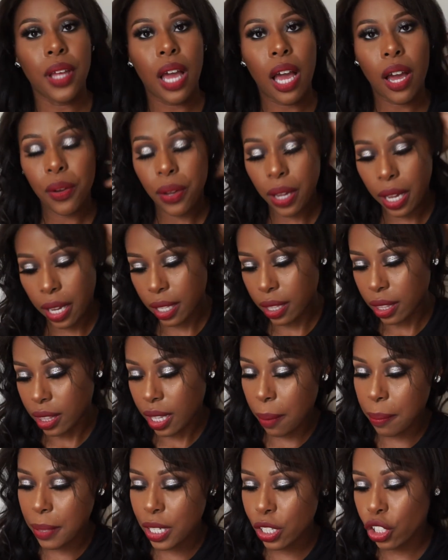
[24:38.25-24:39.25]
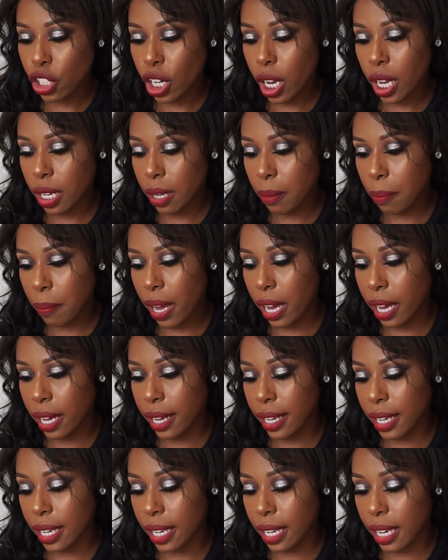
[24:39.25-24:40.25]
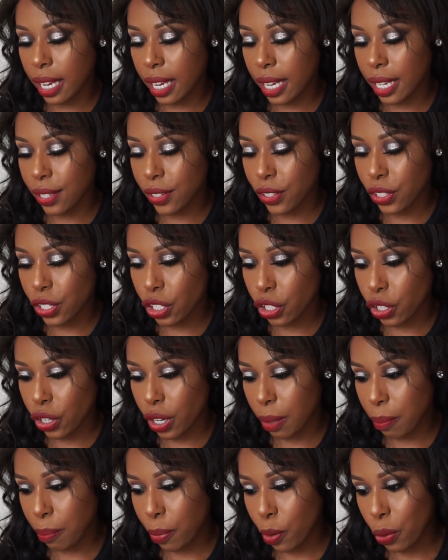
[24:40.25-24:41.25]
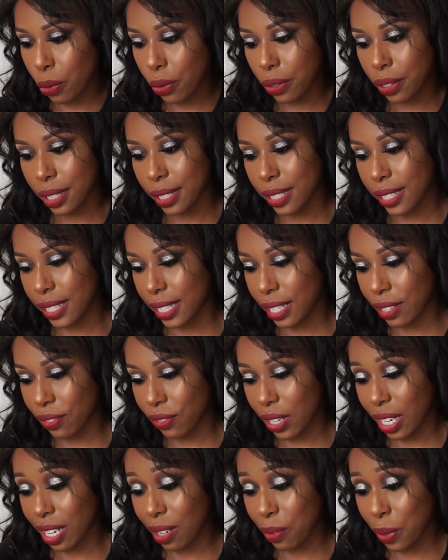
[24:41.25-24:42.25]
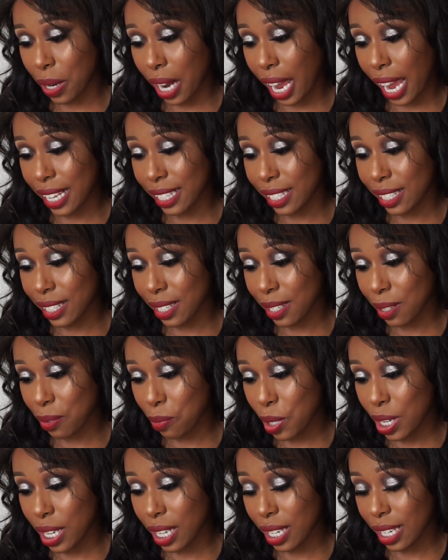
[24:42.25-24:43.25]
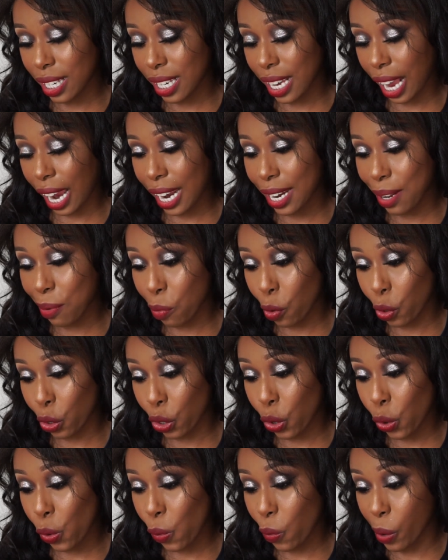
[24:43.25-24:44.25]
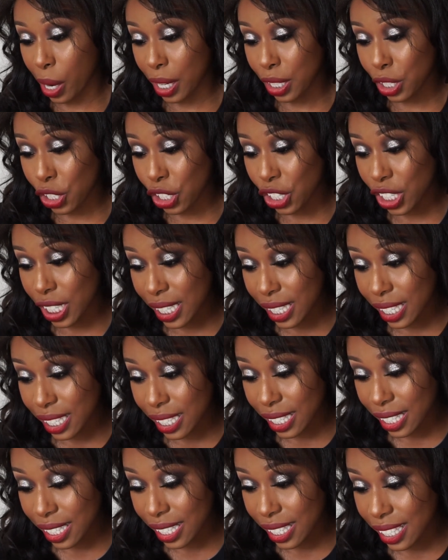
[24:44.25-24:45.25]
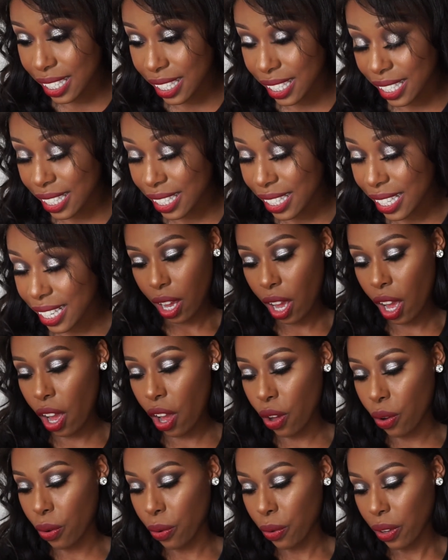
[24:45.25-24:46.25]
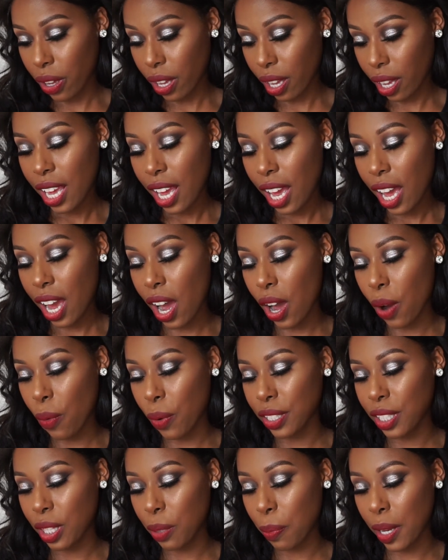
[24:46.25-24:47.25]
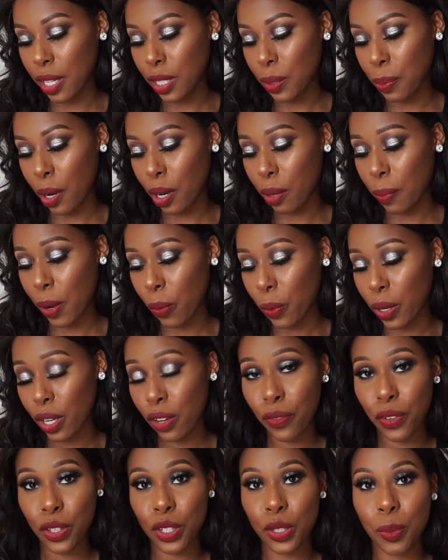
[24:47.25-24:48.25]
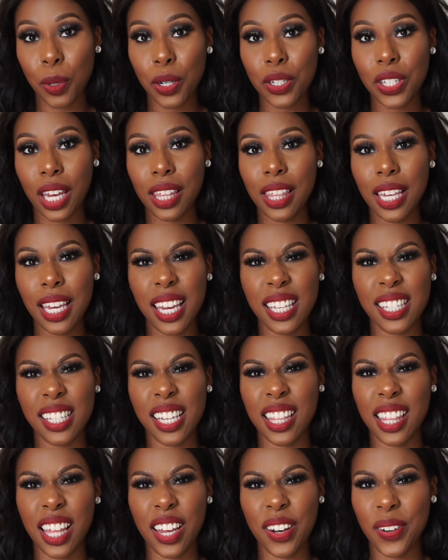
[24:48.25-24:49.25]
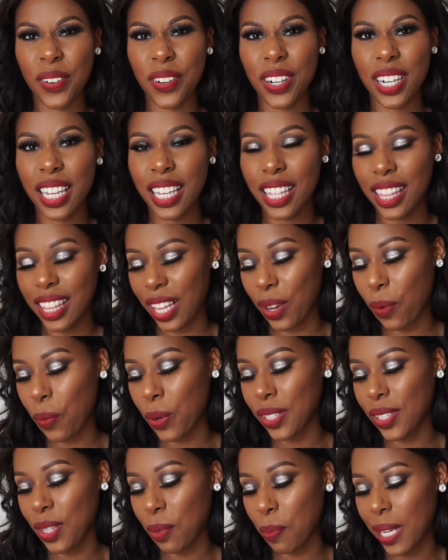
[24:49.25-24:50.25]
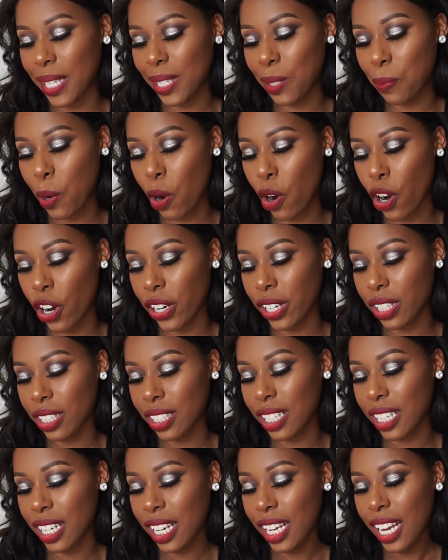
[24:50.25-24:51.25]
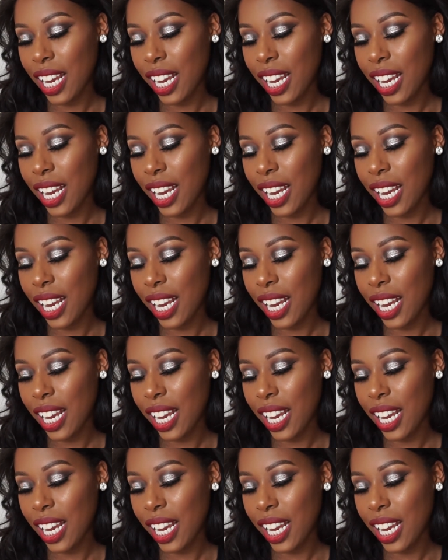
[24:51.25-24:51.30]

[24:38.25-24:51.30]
Okay, let me check my Instagram poll and see if anyone asked me any more questions. Oh, what's the best part about working for the Spurs? I think I said that already. Like, what's the best part?